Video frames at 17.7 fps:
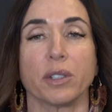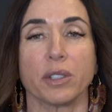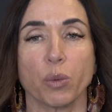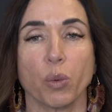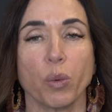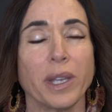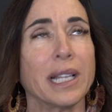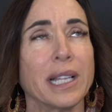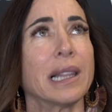
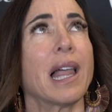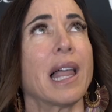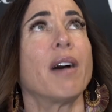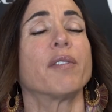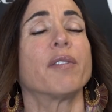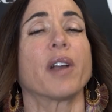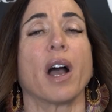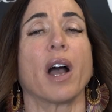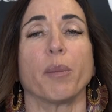We
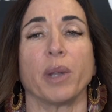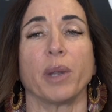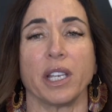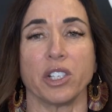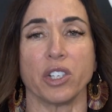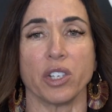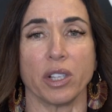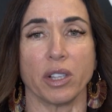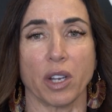love
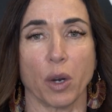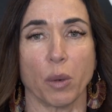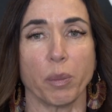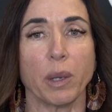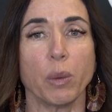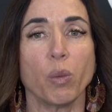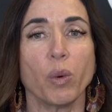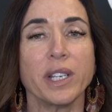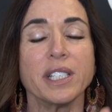combination
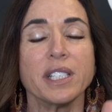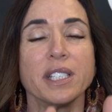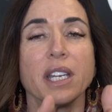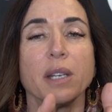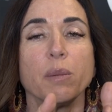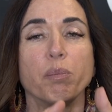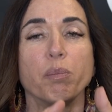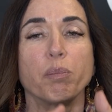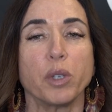therapy, and we
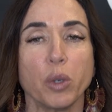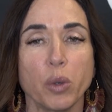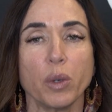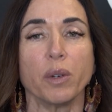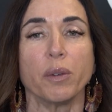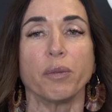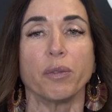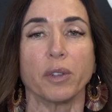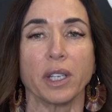sit
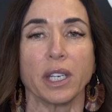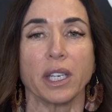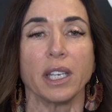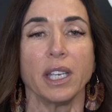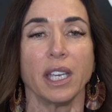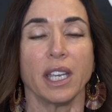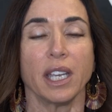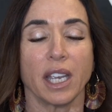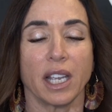beautifully
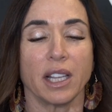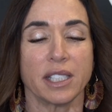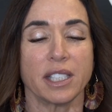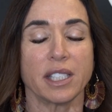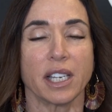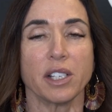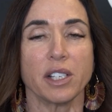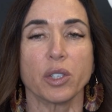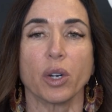in the
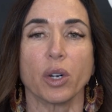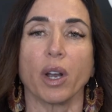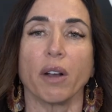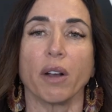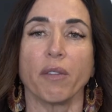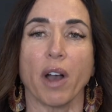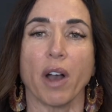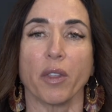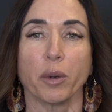center
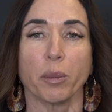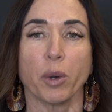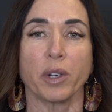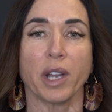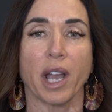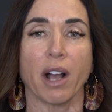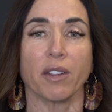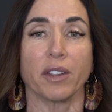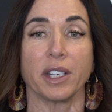of other
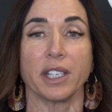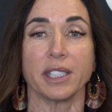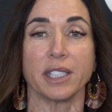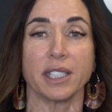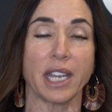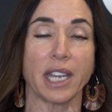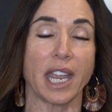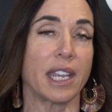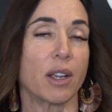modalities,
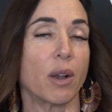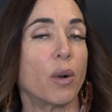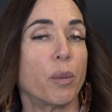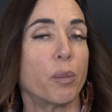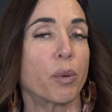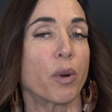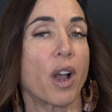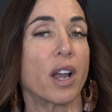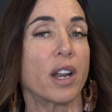take
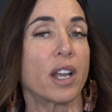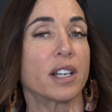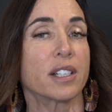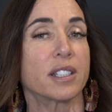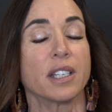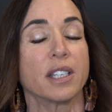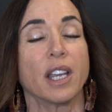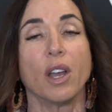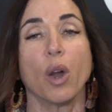home
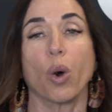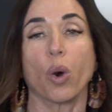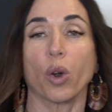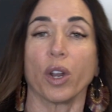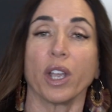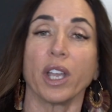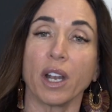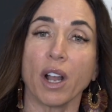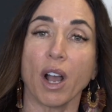products or
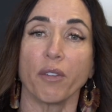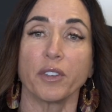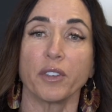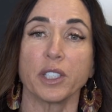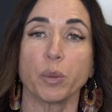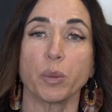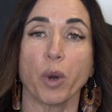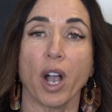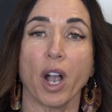in
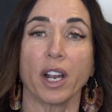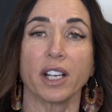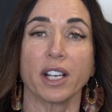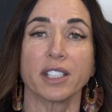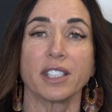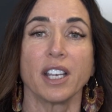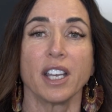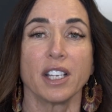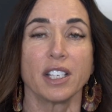office
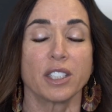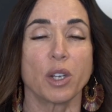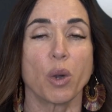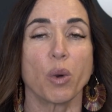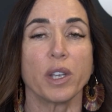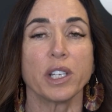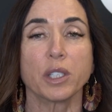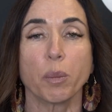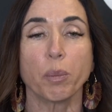products. So
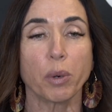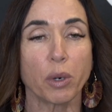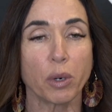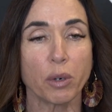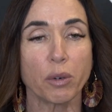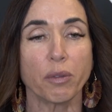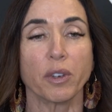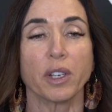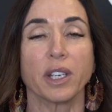it's a
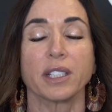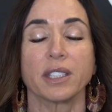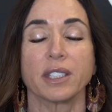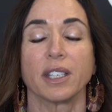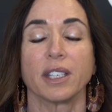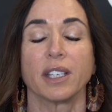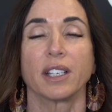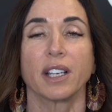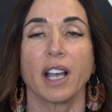perfect
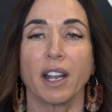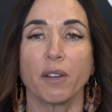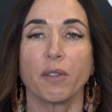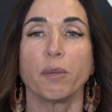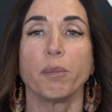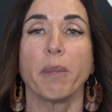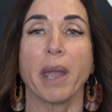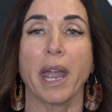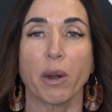kind of
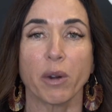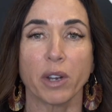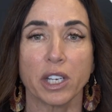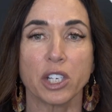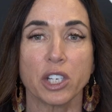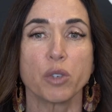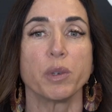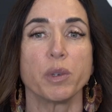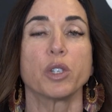
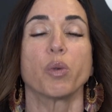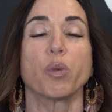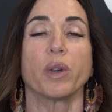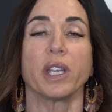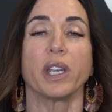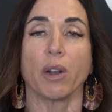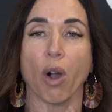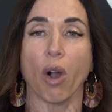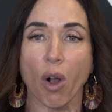marriage
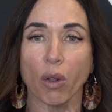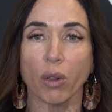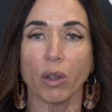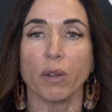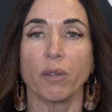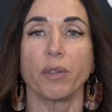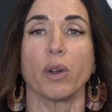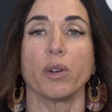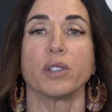between all
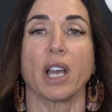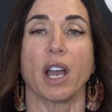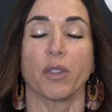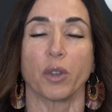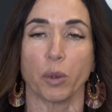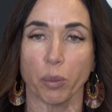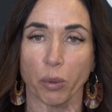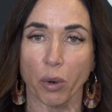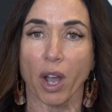of those
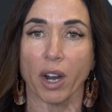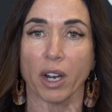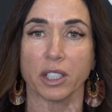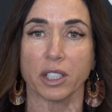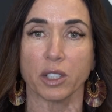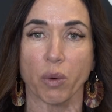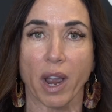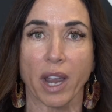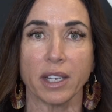other
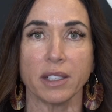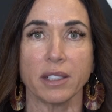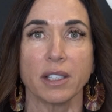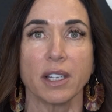products, right?